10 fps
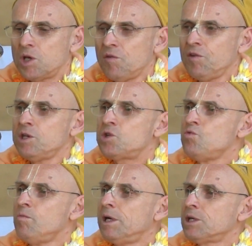giving
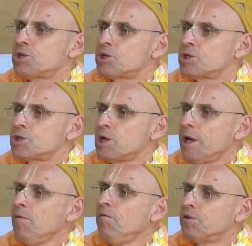too much
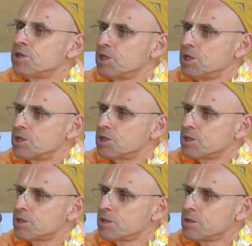
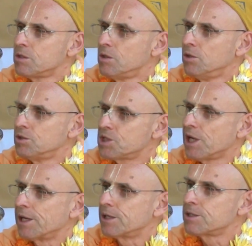emphasis on
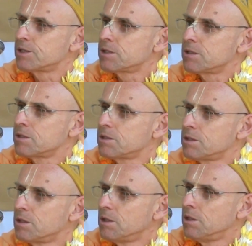sex
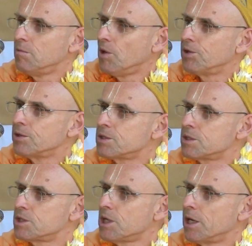in the modern
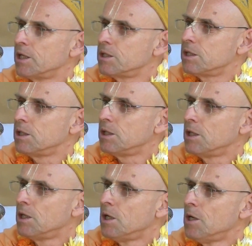society.
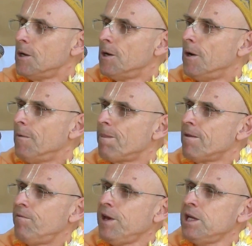
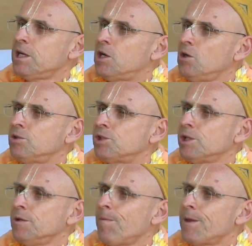Vedic
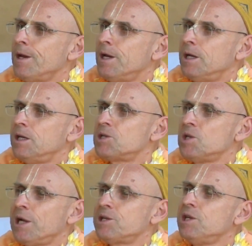culture is
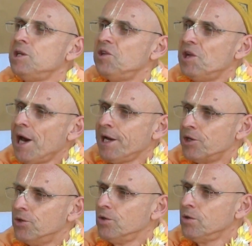not in
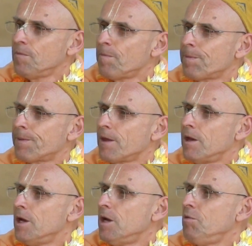denial,
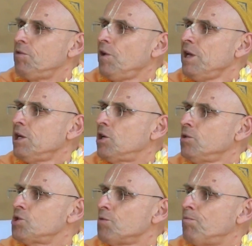but Vedic
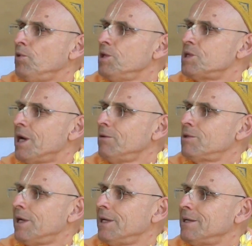culture points
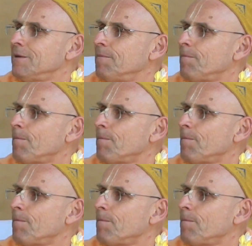out that